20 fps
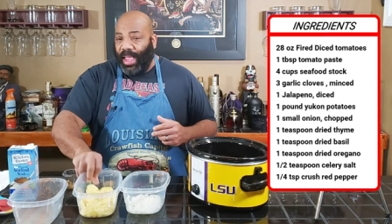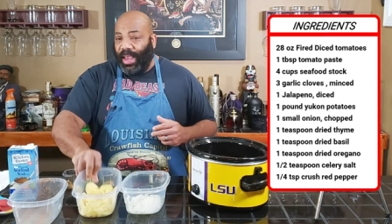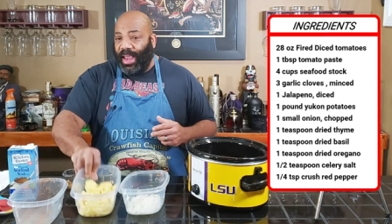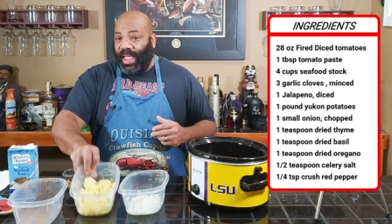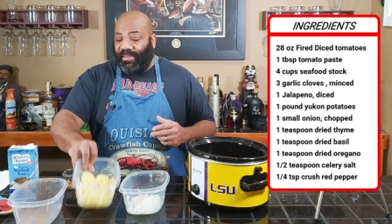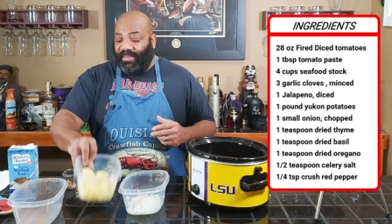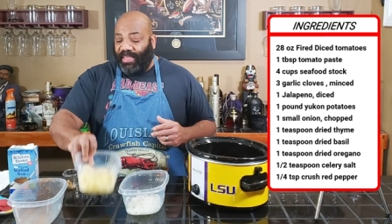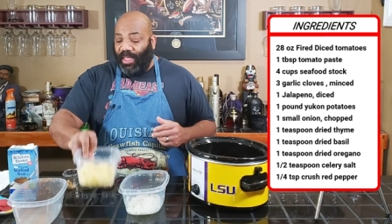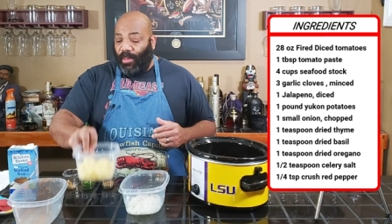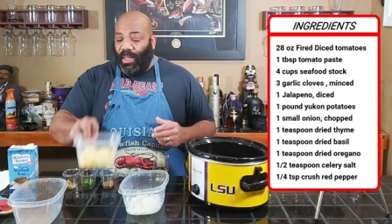
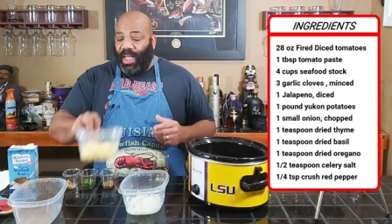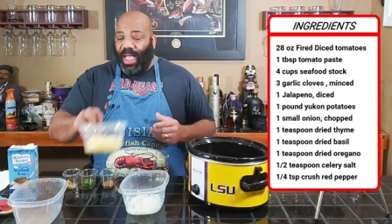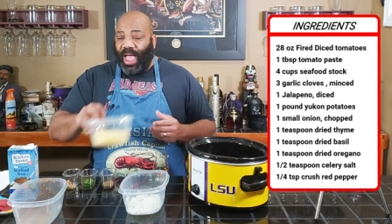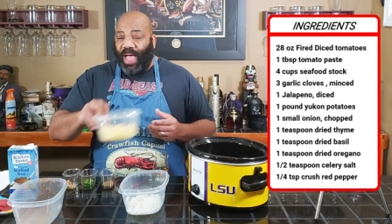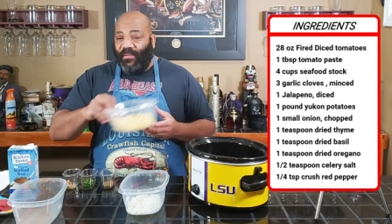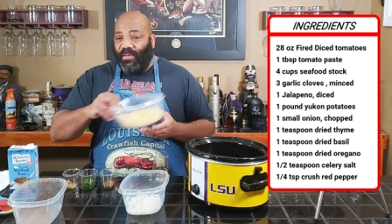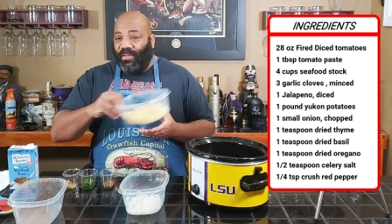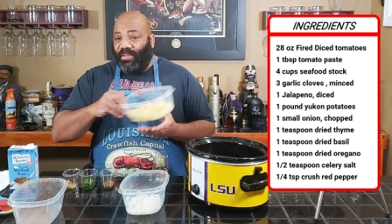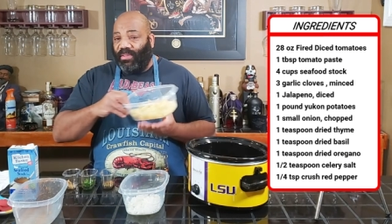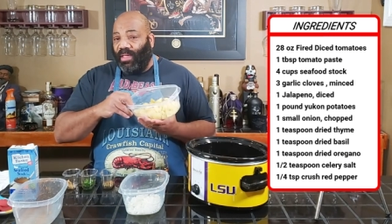Next thing we
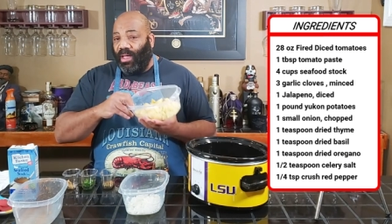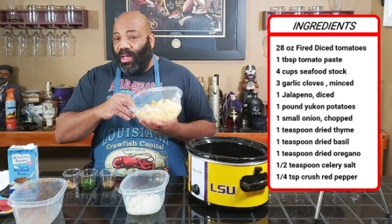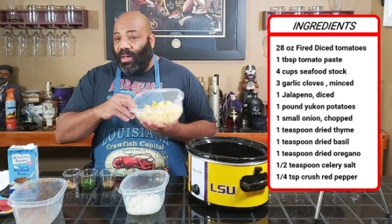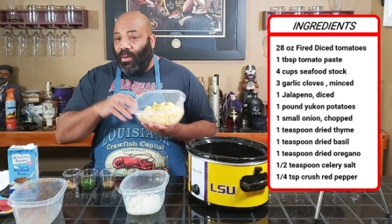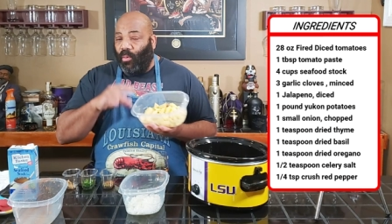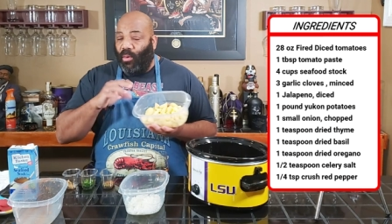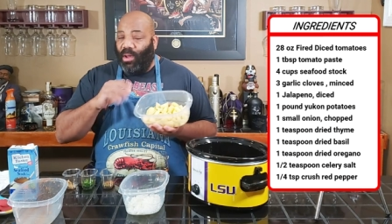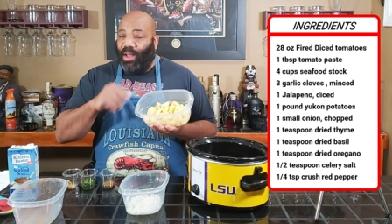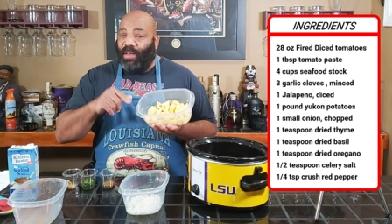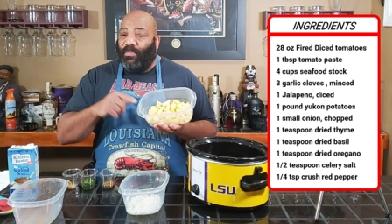have is
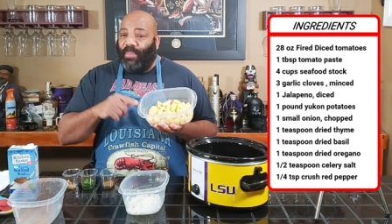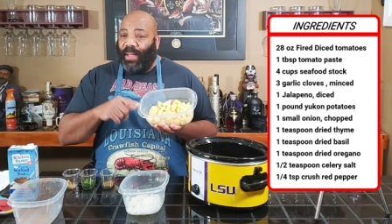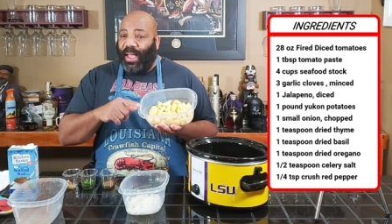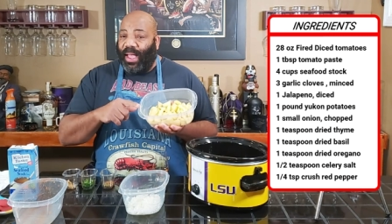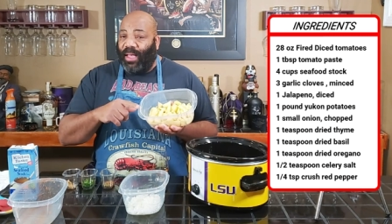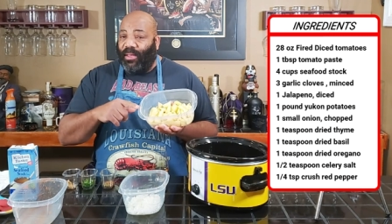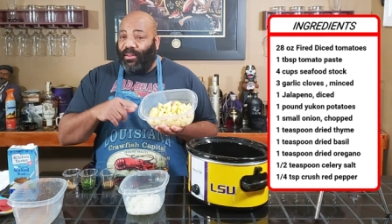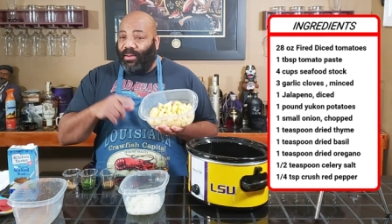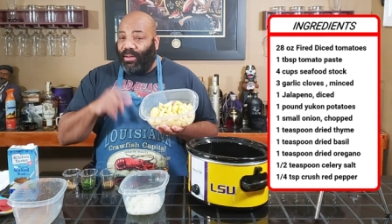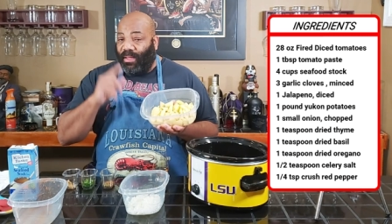uh, one
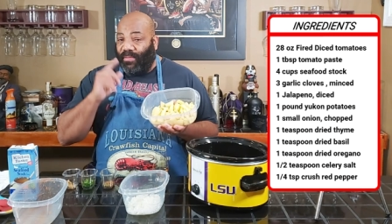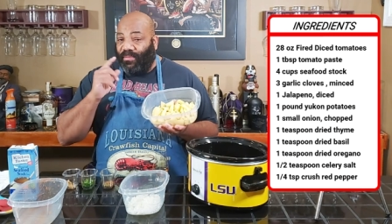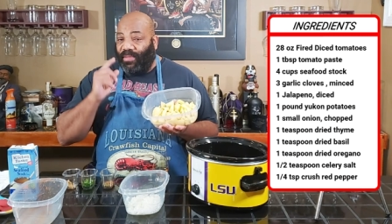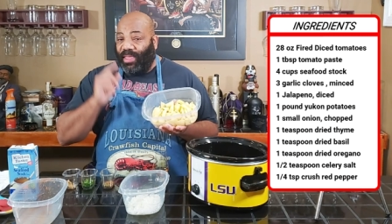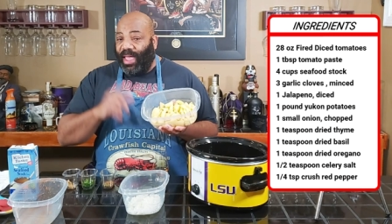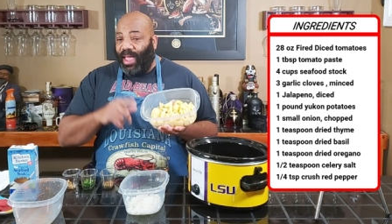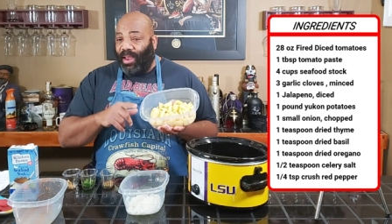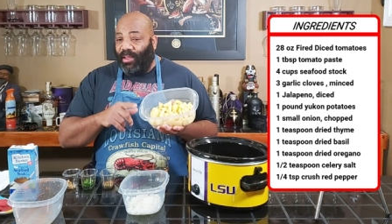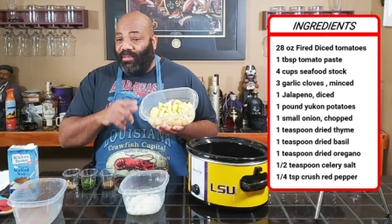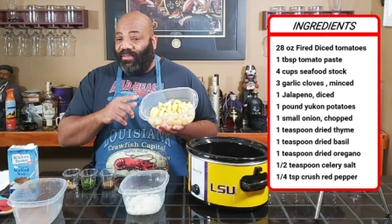pound of
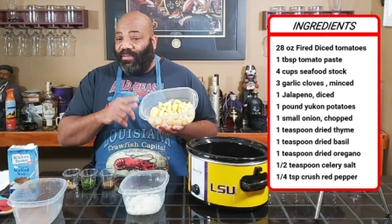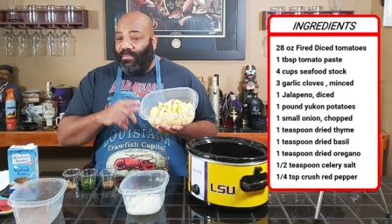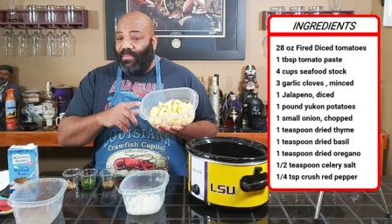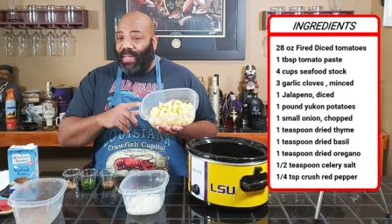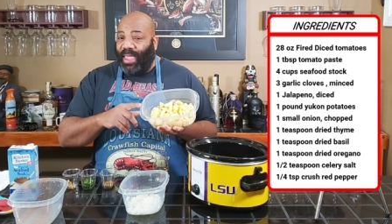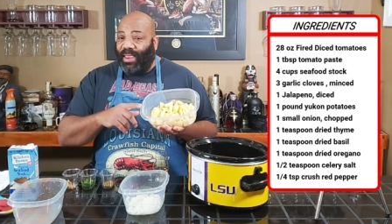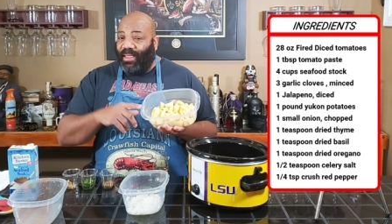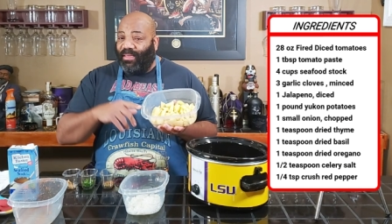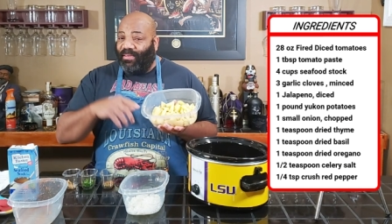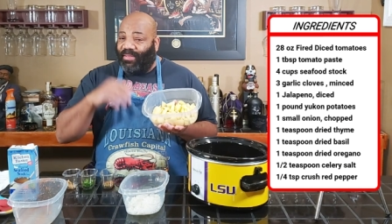yellow
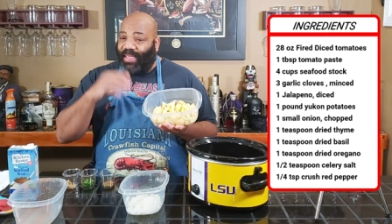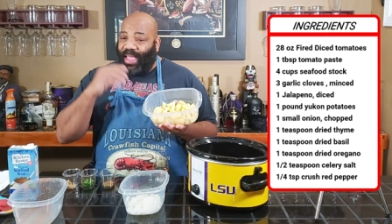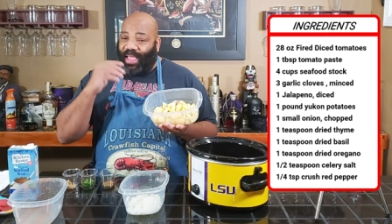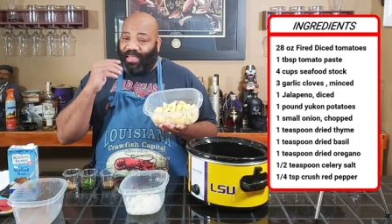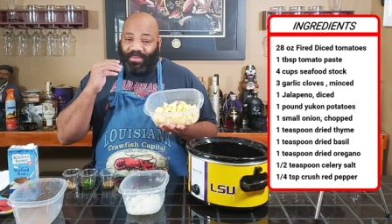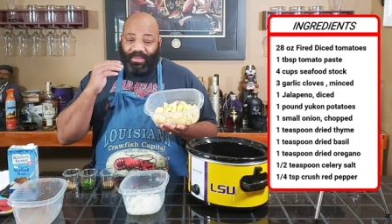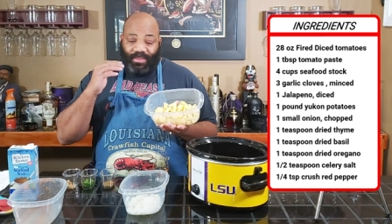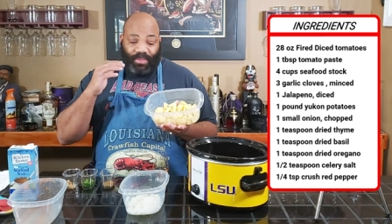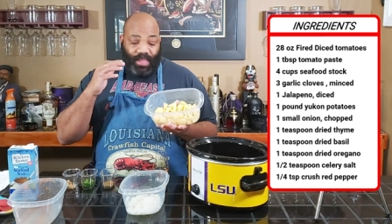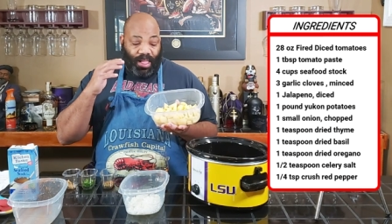tomatoes
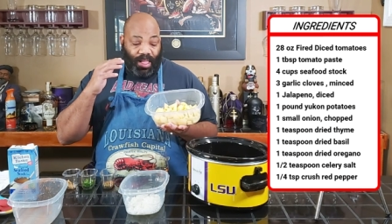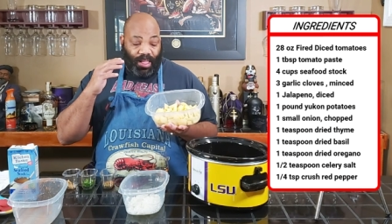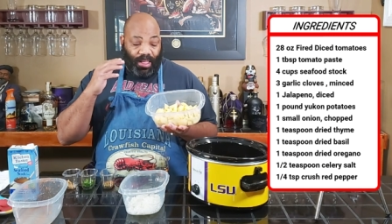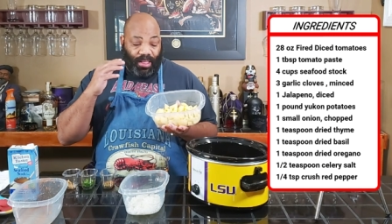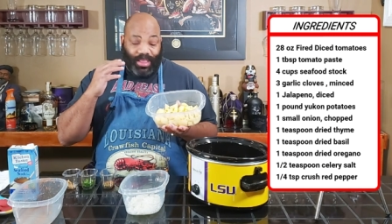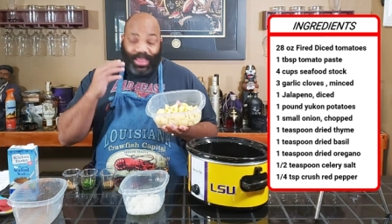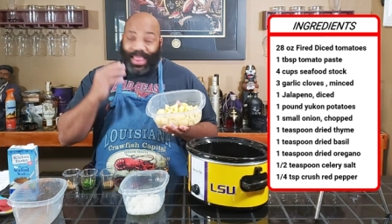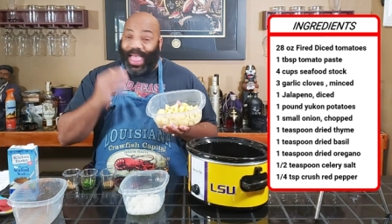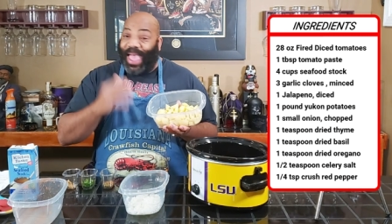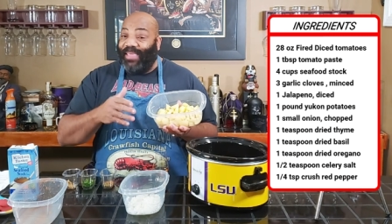that's
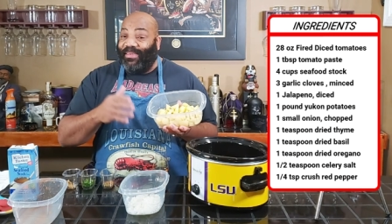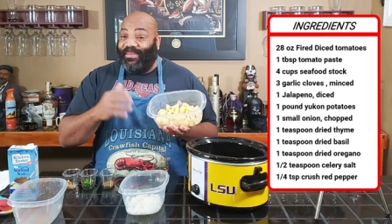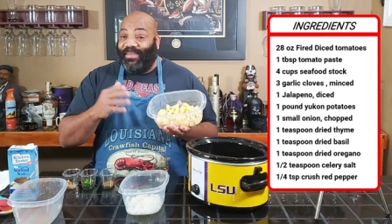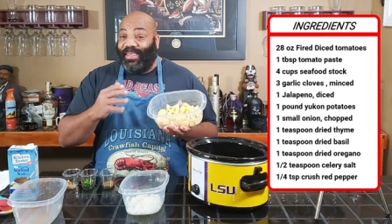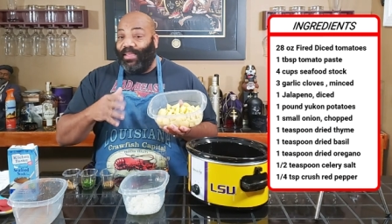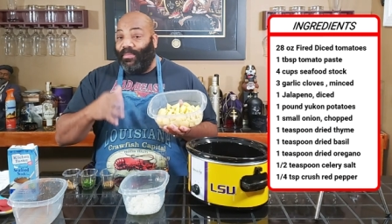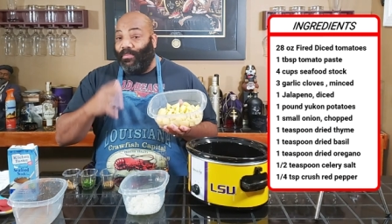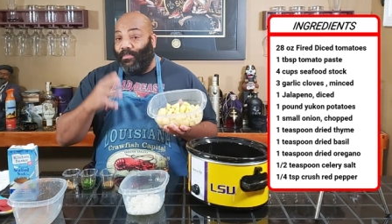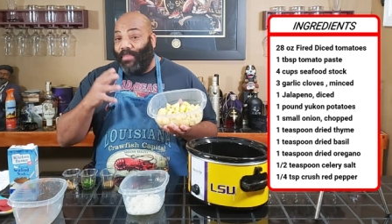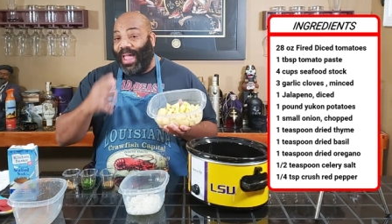uh,
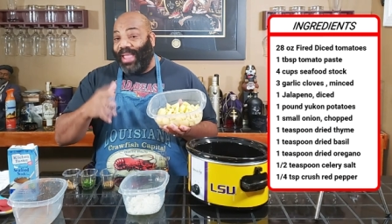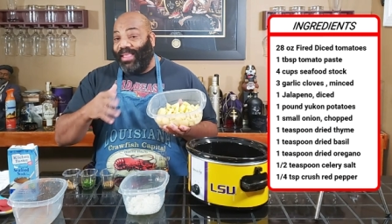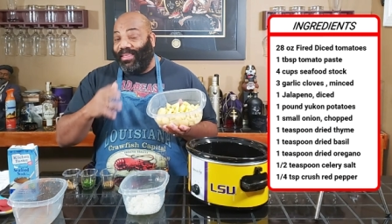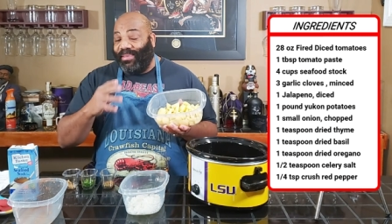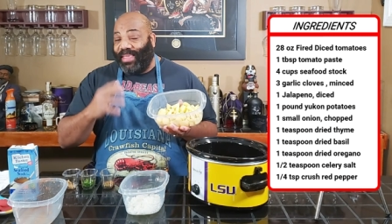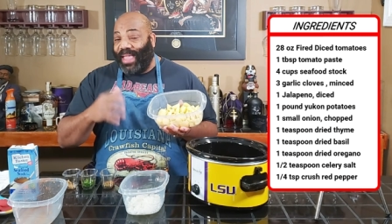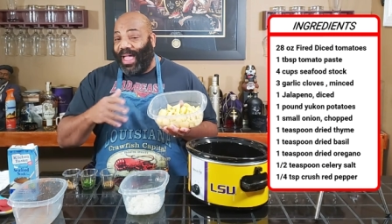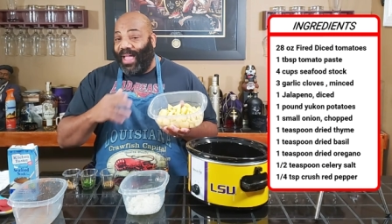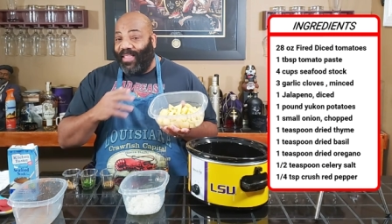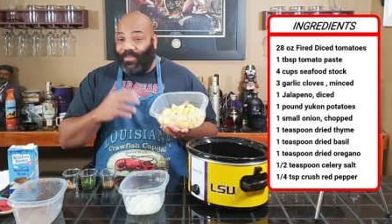diced in
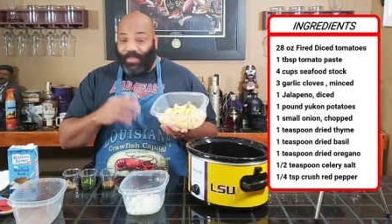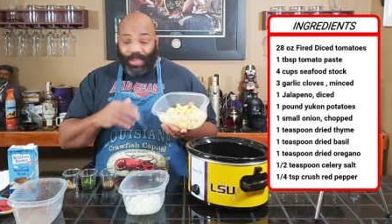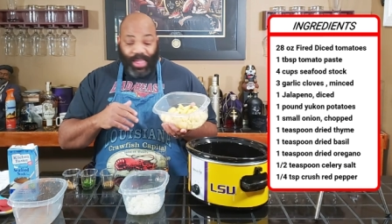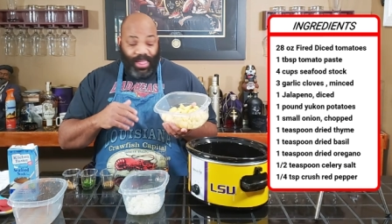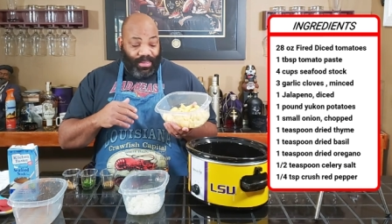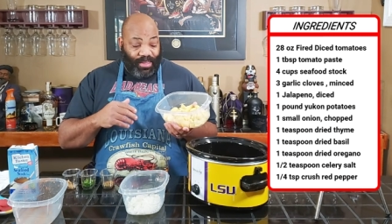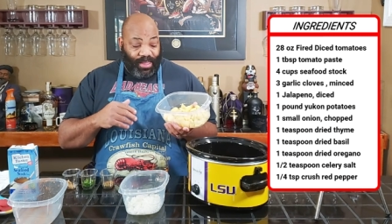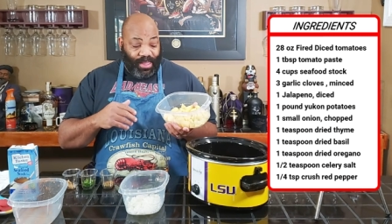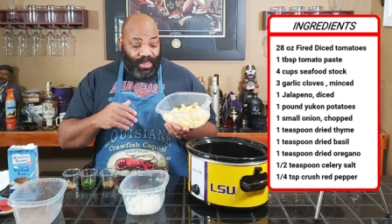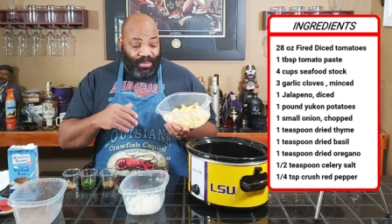bite-sized
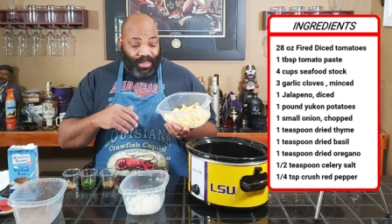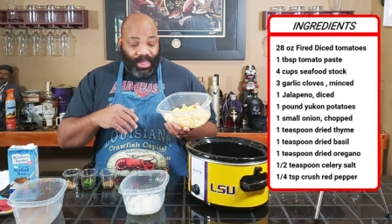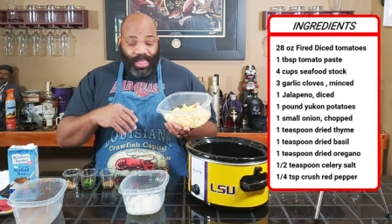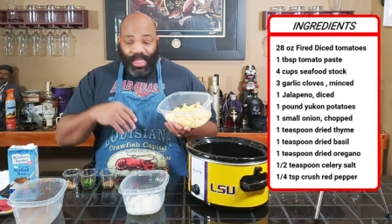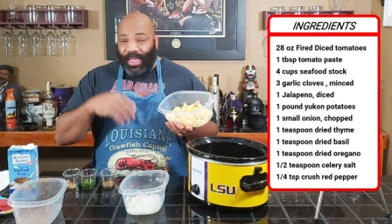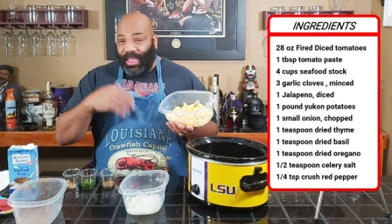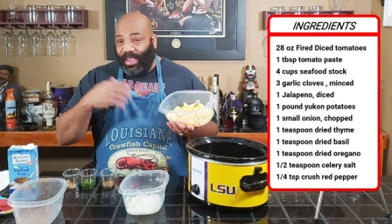pieces.